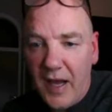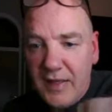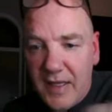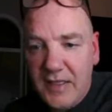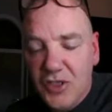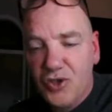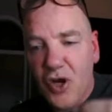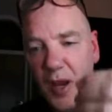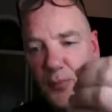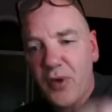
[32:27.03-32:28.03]
I'd like to
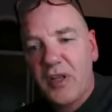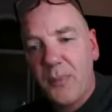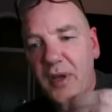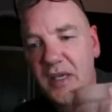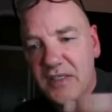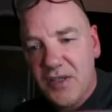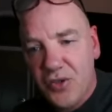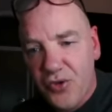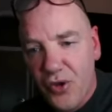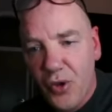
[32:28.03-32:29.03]
try and bring the
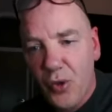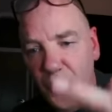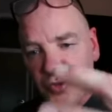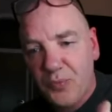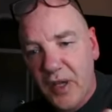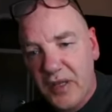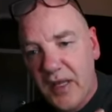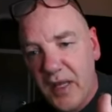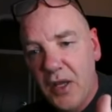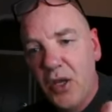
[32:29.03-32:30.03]
person through and bring
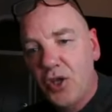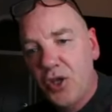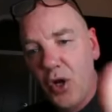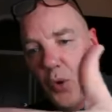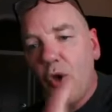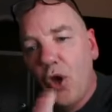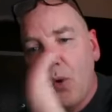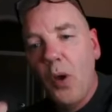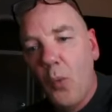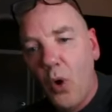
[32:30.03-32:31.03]
the, you know,
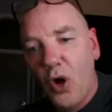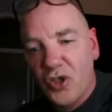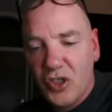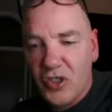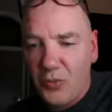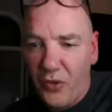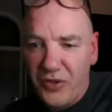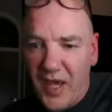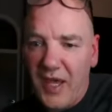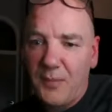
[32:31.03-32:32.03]
who it was, because I
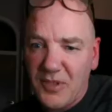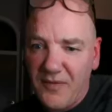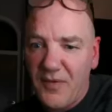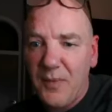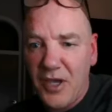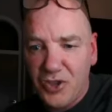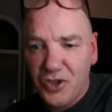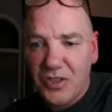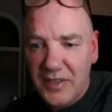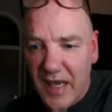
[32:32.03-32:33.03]
want names,
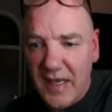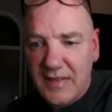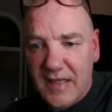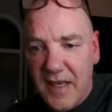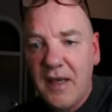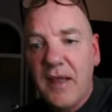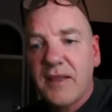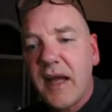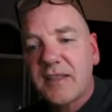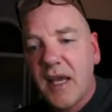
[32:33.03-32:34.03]
information, data,
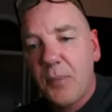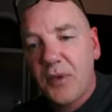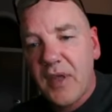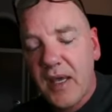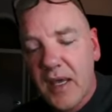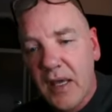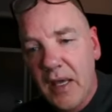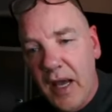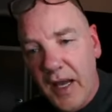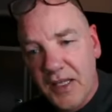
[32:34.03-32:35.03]
that type of thing.
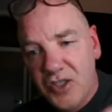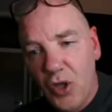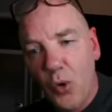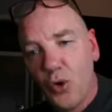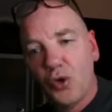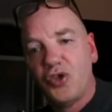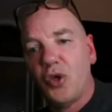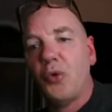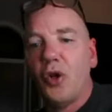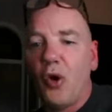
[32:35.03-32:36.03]
And it's no good
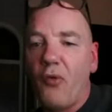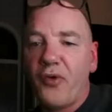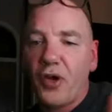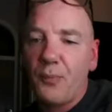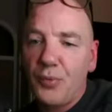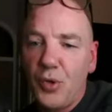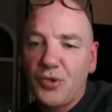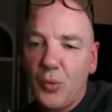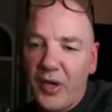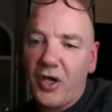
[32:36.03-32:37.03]
doing it over a
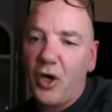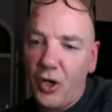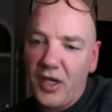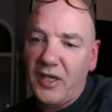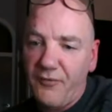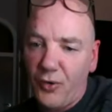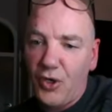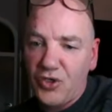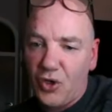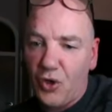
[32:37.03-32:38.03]
computer when I can't hear your
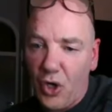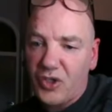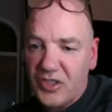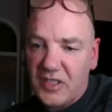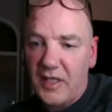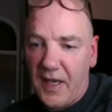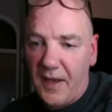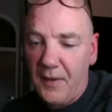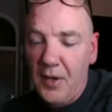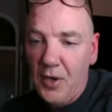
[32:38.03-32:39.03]
voice or can't see
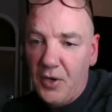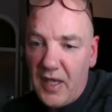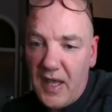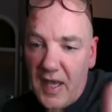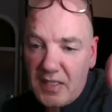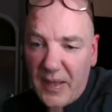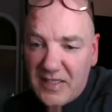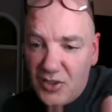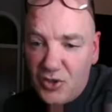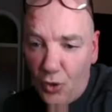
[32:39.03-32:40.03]
you. It's
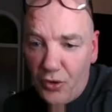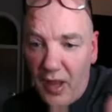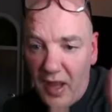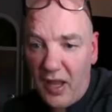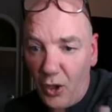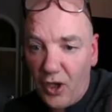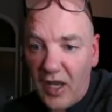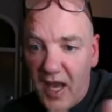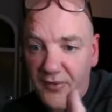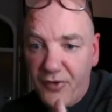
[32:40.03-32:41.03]
better done on a
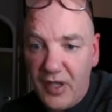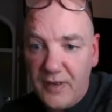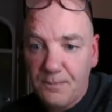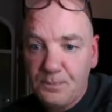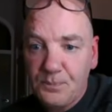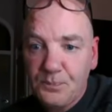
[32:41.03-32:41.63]
live reading.